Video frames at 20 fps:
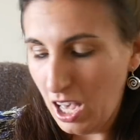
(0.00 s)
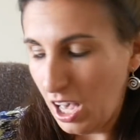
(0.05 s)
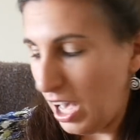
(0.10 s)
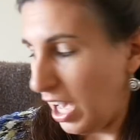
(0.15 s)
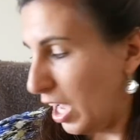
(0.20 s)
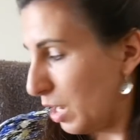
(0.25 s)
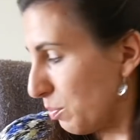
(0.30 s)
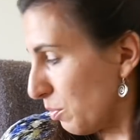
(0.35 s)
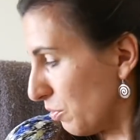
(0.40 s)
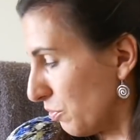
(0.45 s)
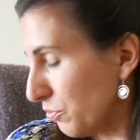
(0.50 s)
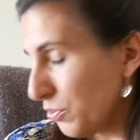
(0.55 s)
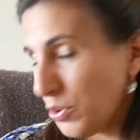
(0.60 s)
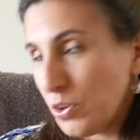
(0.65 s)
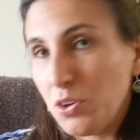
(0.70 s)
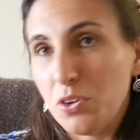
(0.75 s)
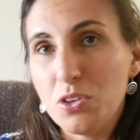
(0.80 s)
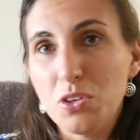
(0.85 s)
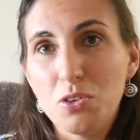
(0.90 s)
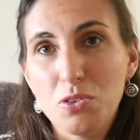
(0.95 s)
I
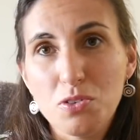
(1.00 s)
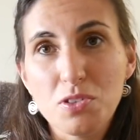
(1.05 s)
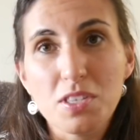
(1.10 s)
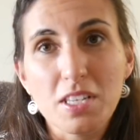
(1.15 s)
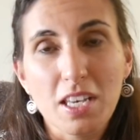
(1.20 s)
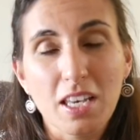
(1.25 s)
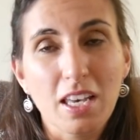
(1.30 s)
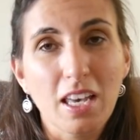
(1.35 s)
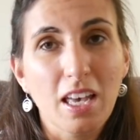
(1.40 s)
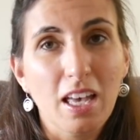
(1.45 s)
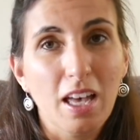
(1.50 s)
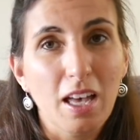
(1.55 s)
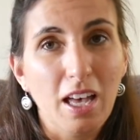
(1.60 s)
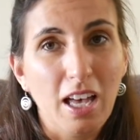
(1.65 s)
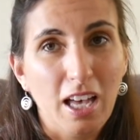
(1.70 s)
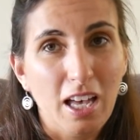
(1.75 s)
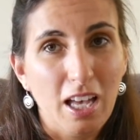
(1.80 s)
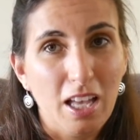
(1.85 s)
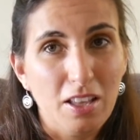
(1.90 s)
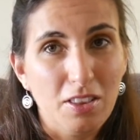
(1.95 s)
prefer using
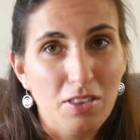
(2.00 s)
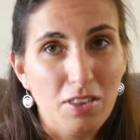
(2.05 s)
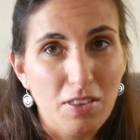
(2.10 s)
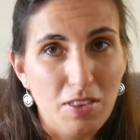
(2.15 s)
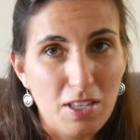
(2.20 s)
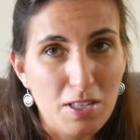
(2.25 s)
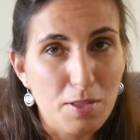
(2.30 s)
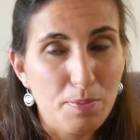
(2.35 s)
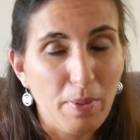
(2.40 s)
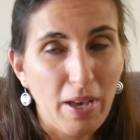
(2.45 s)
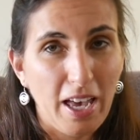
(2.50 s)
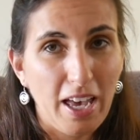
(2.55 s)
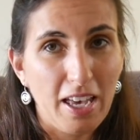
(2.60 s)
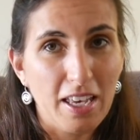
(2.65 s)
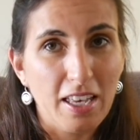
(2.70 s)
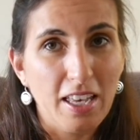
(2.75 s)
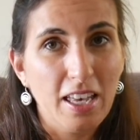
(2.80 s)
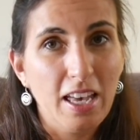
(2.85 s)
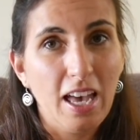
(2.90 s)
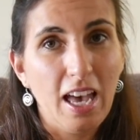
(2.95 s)
this
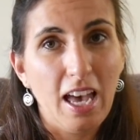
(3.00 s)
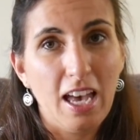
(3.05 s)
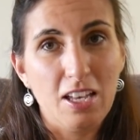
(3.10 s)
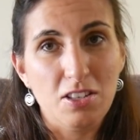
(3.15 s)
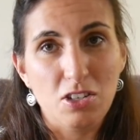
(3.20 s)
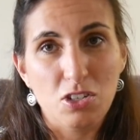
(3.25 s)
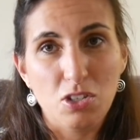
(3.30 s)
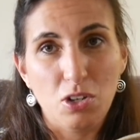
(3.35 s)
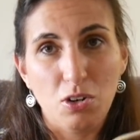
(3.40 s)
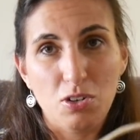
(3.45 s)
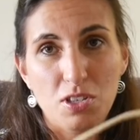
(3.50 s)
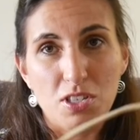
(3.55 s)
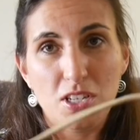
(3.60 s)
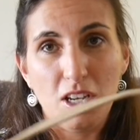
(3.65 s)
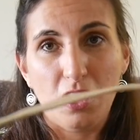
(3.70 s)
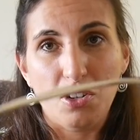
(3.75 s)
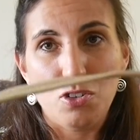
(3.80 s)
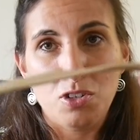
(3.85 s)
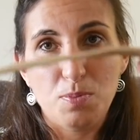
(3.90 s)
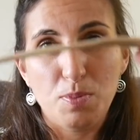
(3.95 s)
bag as a tote
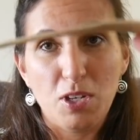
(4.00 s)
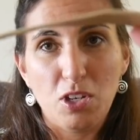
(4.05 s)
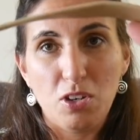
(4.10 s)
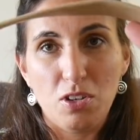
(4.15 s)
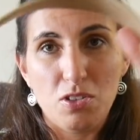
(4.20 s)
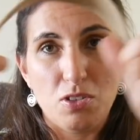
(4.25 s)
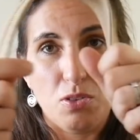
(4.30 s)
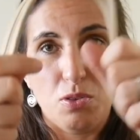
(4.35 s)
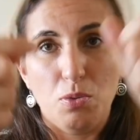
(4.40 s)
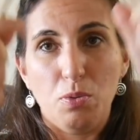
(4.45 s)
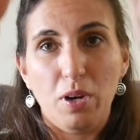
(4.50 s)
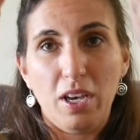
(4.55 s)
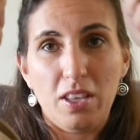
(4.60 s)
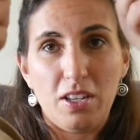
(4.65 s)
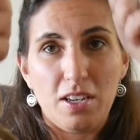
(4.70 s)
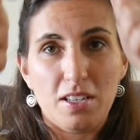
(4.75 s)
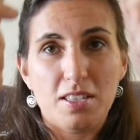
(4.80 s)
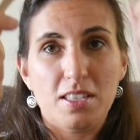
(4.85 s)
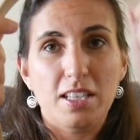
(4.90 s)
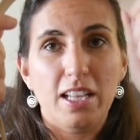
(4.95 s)
style just because of the way
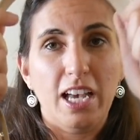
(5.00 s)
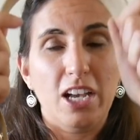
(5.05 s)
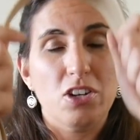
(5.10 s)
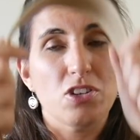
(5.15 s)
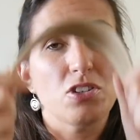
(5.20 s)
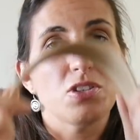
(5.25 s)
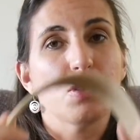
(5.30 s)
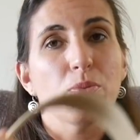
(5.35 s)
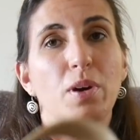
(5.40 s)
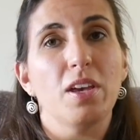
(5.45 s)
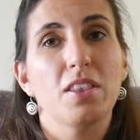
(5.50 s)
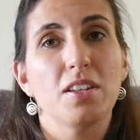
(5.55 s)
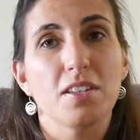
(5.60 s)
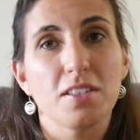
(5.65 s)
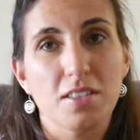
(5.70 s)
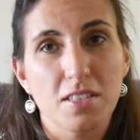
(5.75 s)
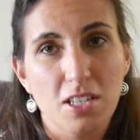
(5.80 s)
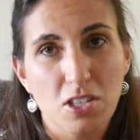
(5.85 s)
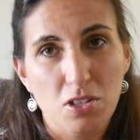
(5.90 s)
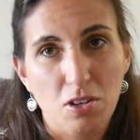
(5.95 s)
that it slouches, the way that it
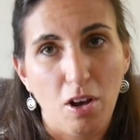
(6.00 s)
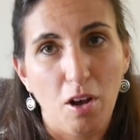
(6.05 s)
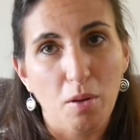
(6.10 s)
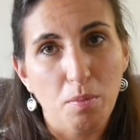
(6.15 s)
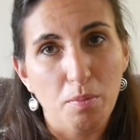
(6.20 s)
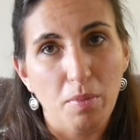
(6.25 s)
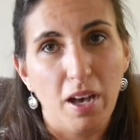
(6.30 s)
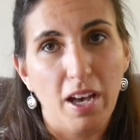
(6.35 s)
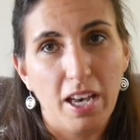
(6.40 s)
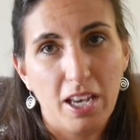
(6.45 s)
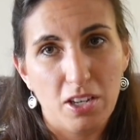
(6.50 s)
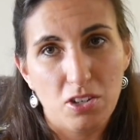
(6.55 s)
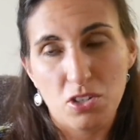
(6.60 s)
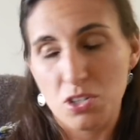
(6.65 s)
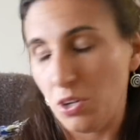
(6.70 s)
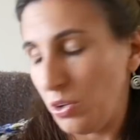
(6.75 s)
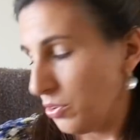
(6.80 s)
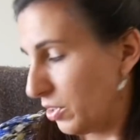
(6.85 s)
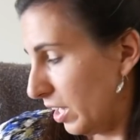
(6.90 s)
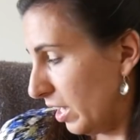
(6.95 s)
sits on my
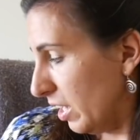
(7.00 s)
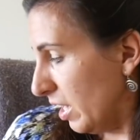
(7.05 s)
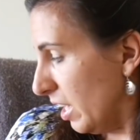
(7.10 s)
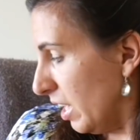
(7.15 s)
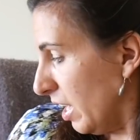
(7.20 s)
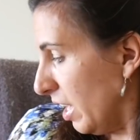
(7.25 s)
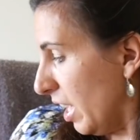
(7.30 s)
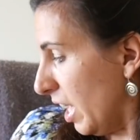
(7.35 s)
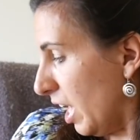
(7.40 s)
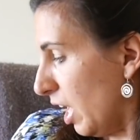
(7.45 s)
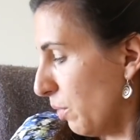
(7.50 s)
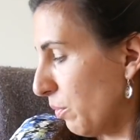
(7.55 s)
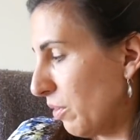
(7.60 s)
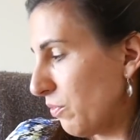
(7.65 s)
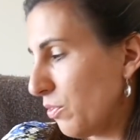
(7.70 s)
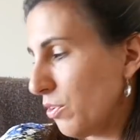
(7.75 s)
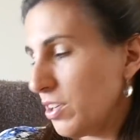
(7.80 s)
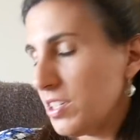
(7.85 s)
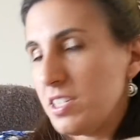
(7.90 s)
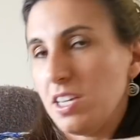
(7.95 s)
shoulder.
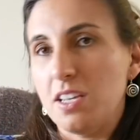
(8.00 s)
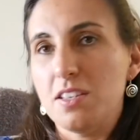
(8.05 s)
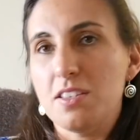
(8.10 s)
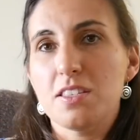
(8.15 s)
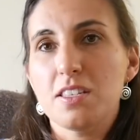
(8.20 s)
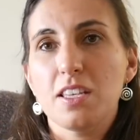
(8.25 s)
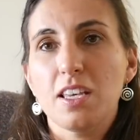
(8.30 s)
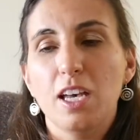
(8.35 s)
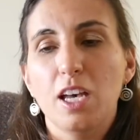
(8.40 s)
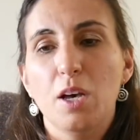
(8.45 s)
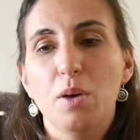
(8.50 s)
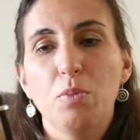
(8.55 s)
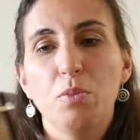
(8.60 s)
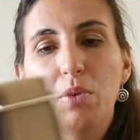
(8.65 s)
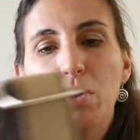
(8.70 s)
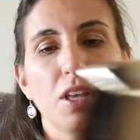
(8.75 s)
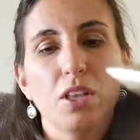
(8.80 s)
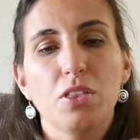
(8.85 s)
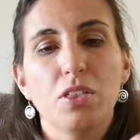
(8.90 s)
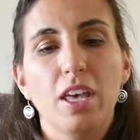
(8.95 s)
However, it does come
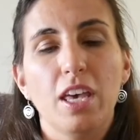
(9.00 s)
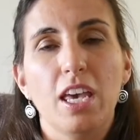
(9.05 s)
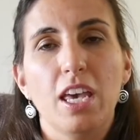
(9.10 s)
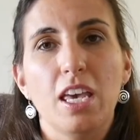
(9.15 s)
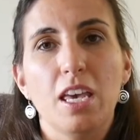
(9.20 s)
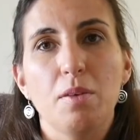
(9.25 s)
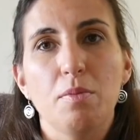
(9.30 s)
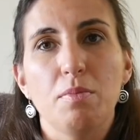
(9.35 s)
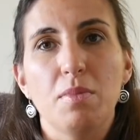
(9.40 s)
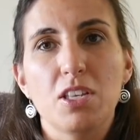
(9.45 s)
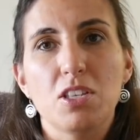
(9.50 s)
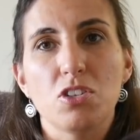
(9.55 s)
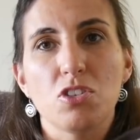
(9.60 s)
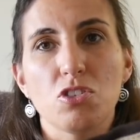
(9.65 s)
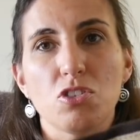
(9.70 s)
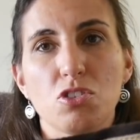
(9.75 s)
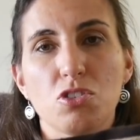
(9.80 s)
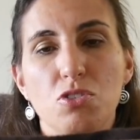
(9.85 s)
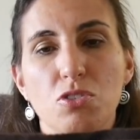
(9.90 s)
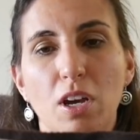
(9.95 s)
with a messenger
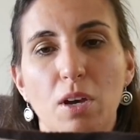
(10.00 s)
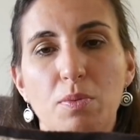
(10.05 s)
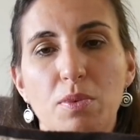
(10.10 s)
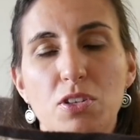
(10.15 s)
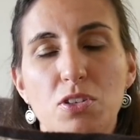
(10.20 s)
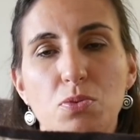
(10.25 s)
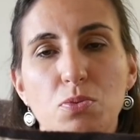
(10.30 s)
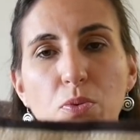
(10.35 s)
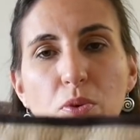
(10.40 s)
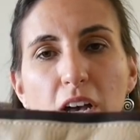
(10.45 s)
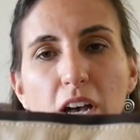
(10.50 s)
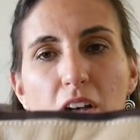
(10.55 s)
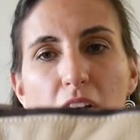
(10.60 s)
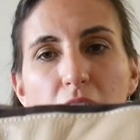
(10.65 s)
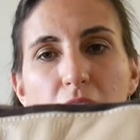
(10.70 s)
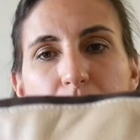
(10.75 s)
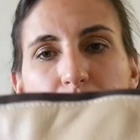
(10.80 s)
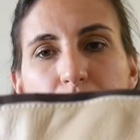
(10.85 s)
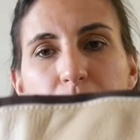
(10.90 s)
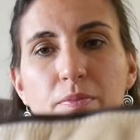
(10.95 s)
strap as
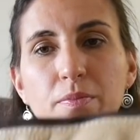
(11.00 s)
well.